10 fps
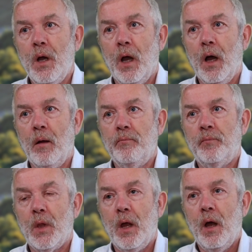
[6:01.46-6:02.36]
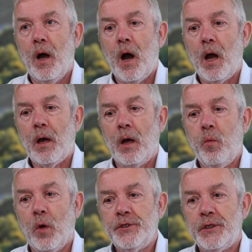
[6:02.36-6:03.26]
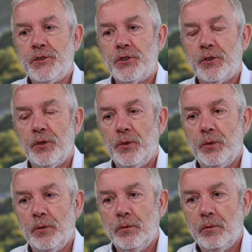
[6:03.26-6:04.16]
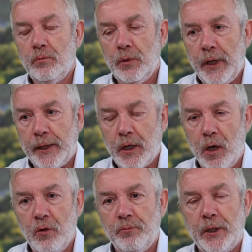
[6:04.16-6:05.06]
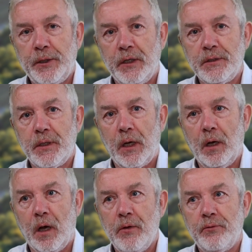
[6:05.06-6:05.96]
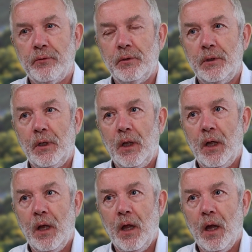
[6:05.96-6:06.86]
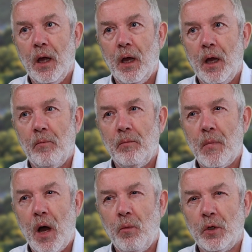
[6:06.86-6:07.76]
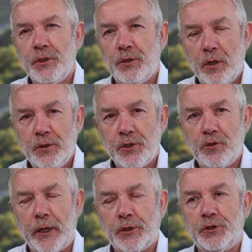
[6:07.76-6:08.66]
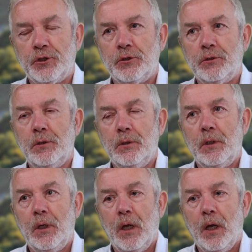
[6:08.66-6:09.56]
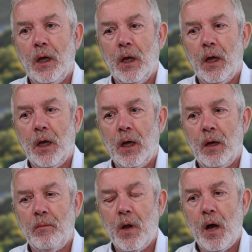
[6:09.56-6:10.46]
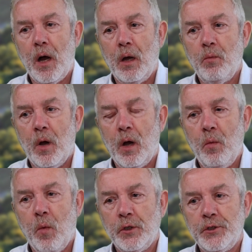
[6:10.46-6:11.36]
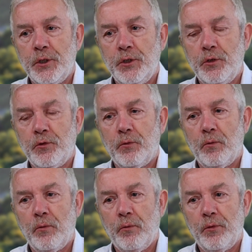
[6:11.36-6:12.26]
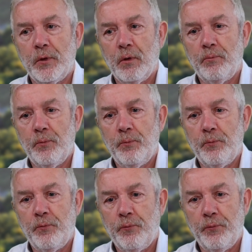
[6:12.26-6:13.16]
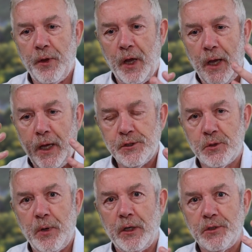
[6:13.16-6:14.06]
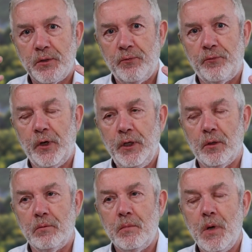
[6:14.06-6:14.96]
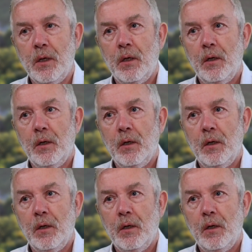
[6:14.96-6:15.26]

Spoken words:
I wanted to let go of my day-to-day life. I wanted no distraction. I wanted the headspace, the freedom